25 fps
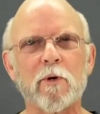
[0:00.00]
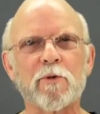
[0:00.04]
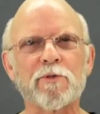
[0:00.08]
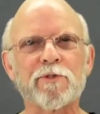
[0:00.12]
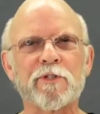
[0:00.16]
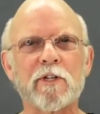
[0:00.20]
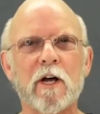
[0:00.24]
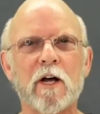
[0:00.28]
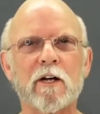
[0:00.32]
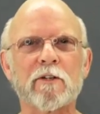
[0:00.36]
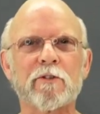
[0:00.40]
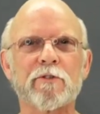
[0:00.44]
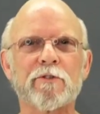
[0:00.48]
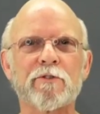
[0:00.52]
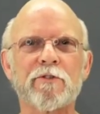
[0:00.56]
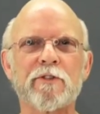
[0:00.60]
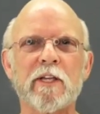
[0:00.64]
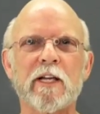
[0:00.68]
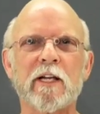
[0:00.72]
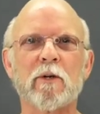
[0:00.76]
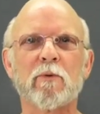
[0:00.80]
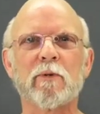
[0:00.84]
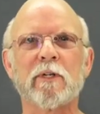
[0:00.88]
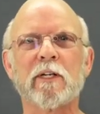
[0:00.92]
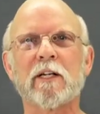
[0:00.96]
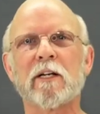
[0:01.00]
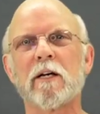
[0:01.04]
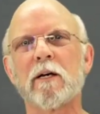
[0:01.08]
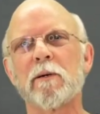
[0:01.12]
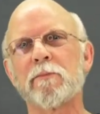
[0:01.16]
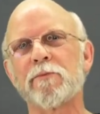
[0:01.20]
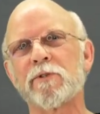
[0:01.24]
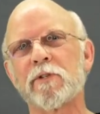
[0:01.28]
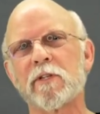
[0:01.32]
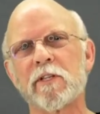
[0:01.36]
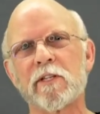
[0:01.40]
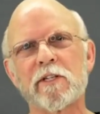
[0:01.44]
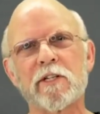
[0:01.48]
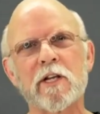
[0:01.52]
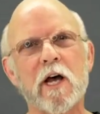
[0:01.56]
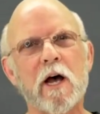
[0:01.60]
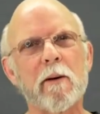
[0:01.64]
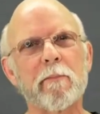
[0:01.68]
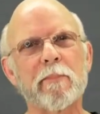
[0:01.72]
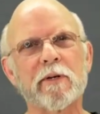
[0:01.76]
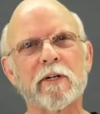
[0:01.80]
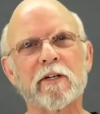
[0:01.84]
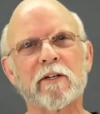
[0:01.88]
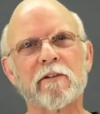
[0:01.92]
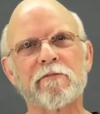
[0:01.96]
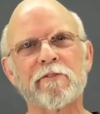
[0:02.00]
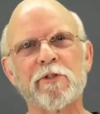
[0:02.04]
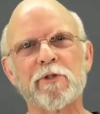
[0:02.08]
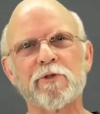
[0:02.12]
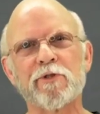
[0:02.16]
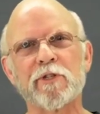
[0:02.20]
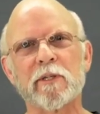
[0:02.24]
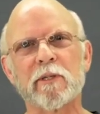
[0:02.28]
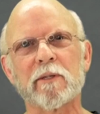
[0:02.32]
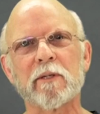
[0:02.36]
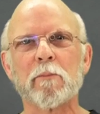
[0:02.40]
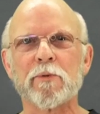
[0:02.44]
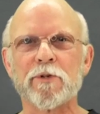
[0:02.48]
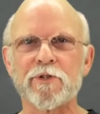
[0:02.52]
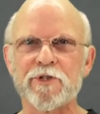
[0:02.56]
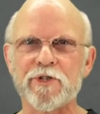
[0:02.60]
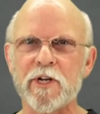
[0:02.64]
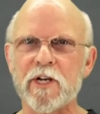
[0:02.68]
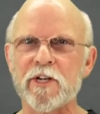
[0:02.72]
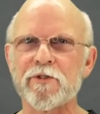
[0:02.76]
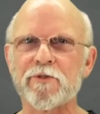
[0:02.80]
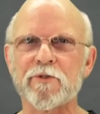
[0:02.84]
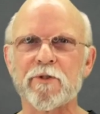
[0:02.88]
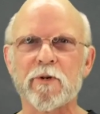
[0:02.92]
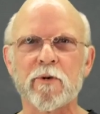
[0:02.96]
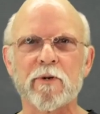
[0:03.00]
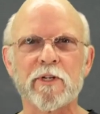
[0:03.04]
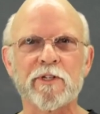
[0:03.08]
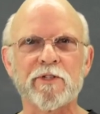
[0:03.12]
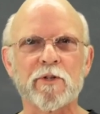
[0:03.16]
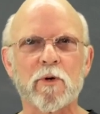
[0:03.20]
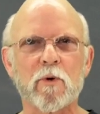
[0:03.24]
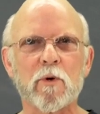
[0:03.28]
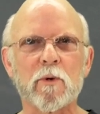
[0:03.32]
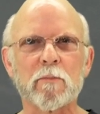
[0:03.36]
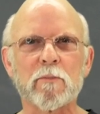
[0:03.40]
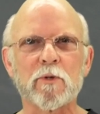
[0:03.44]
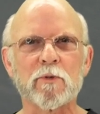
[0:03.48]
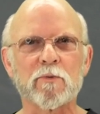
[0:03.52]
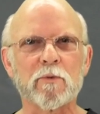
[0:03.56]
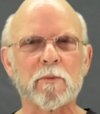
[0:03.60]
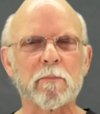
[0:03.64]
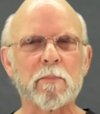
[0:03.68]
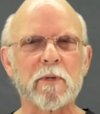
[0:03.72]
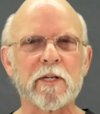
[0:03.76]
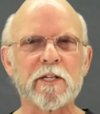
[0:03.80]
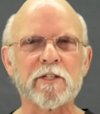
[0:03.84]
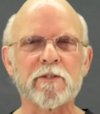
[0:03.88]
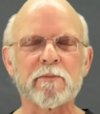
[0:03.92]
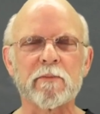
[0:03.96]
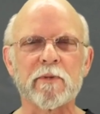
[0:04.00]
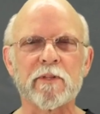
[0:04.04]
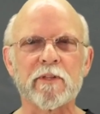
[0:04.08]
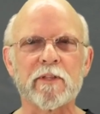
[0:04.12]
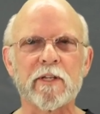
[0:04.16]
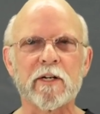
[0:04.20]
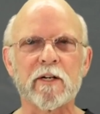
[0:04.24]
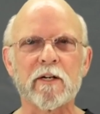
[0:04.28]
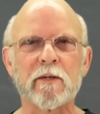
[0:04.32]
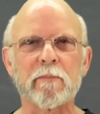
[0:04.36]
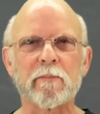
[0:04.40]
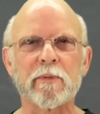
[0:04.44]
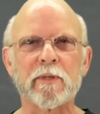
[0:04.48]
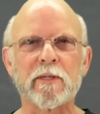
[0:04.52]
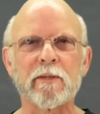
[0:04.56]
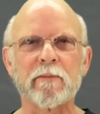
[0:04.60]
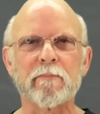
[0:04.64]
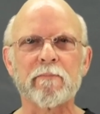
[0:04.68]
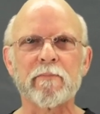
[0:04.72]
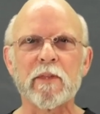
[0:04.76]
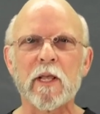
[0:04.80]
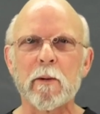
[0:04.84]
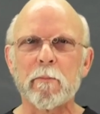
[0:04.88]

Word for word: most doctors think when it comes to the topic of using progesterone as a hormone replacement therapy.